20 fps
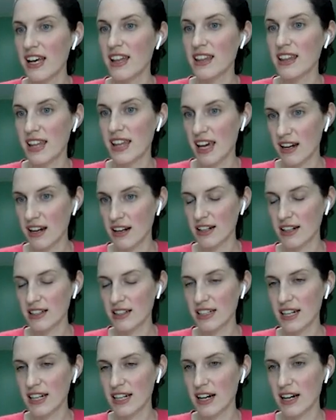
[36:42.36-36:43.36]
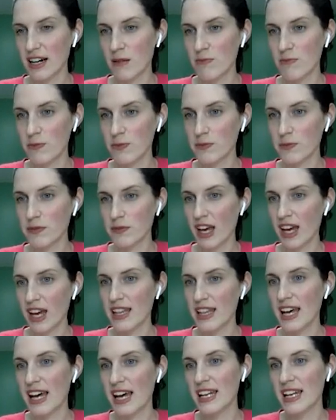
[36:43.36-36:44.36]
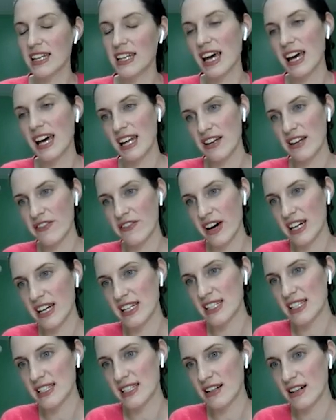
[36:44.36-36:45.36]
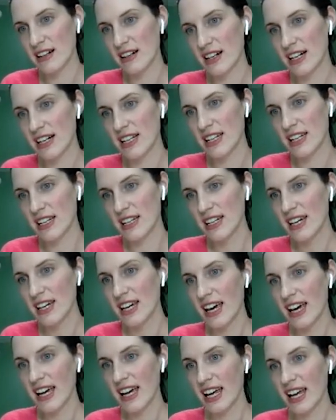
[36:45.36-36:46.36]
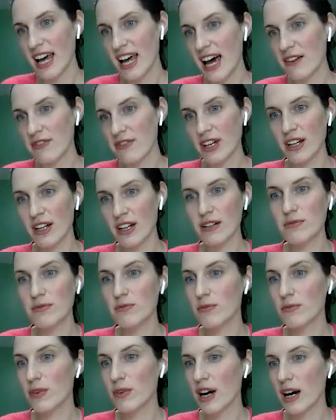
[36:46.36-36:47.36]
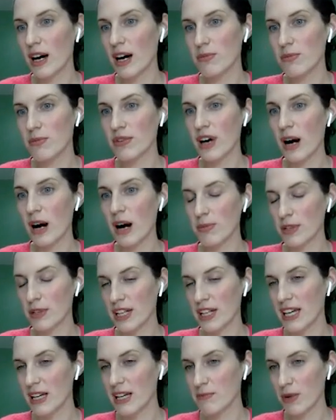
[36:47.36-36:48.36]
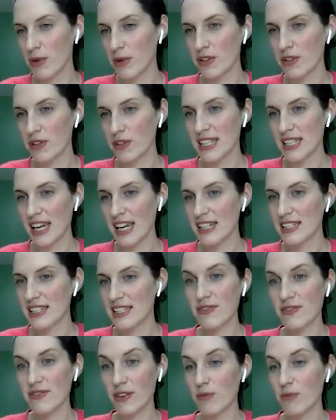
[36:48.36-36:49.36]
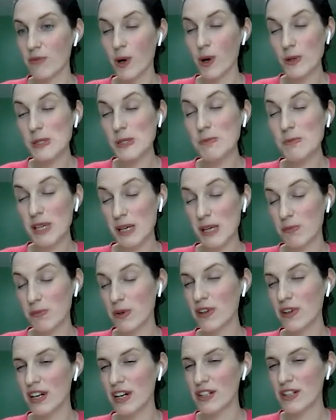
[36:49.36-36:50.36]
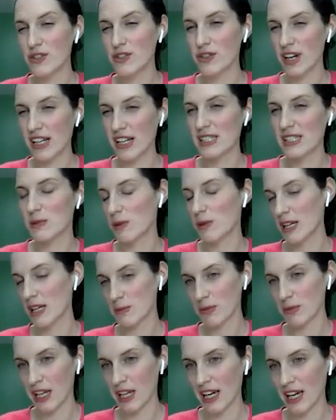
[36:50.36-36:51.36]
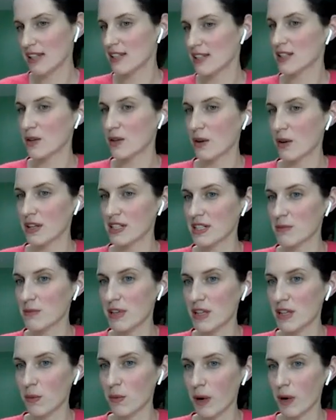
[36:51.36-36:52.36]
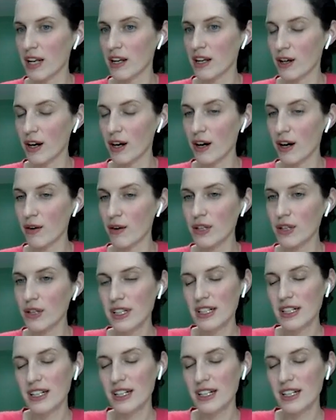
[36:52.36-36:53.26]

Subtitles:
there, and then get advice on, again, having property in both states. For most people, a trust-based plan is going to be the way to go.